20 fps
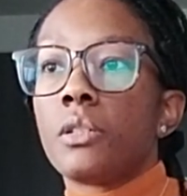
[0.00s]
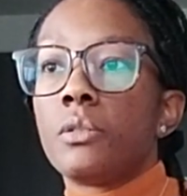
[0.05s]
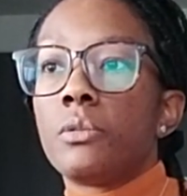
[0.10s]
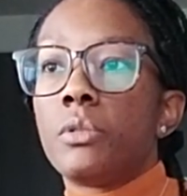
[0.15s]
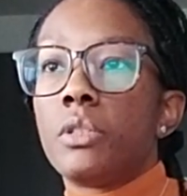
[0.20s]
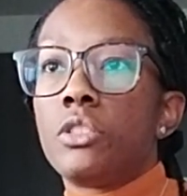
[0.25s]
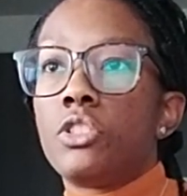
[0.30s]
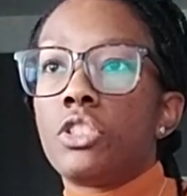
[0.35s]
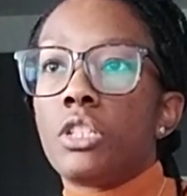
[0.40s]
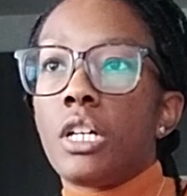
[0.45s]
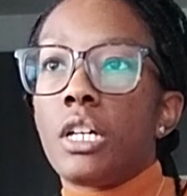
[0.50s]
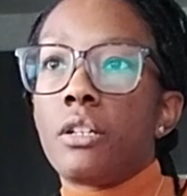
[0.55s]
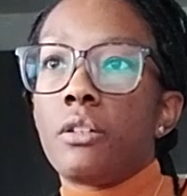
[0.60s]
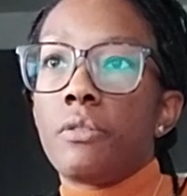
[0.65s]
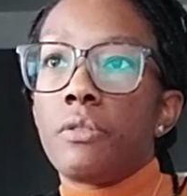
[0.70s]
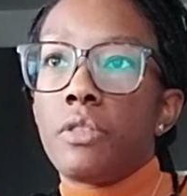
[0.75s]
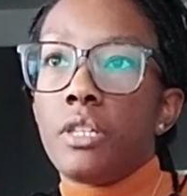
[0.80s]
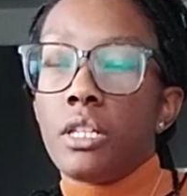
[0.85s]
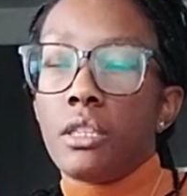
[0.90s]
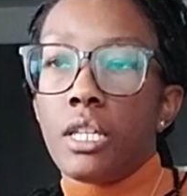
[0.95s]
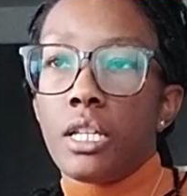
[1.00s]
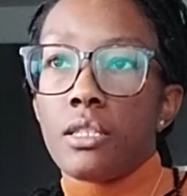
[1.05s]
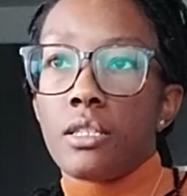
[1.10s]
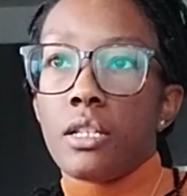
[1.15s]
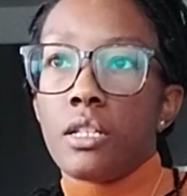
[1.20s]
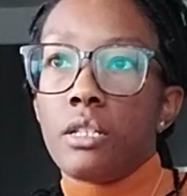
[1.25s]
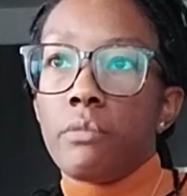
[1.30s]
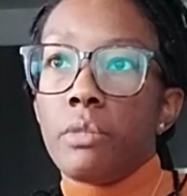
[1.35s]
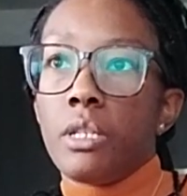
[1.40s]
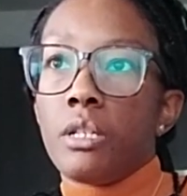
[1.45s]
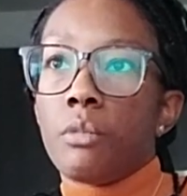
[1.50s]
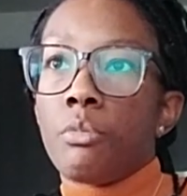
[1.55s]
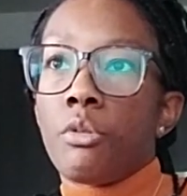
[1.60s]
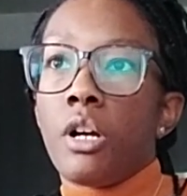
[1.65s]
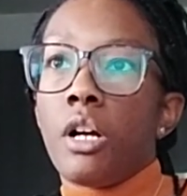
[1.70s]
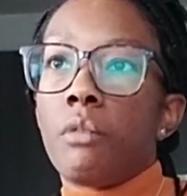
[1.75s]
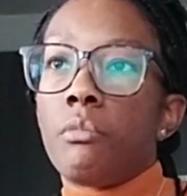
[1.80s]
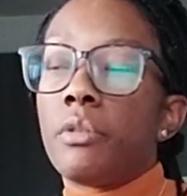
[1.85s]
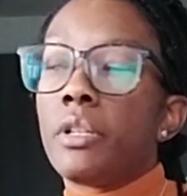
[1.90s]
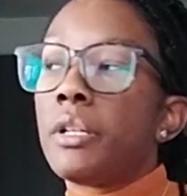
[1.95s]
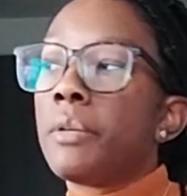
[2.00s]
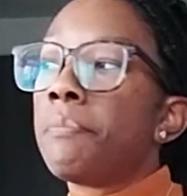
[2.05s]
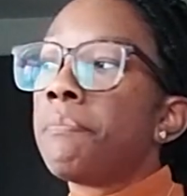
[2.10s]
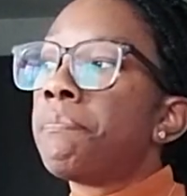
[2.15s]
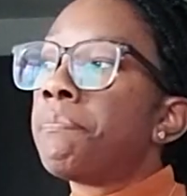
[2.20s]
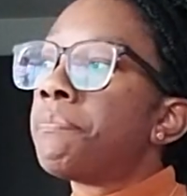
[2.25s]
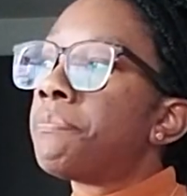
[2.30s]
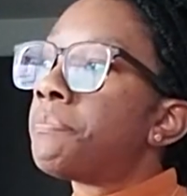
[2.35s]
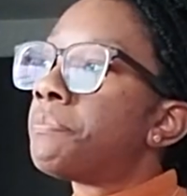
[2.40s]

which I don't think that's going to be a problem.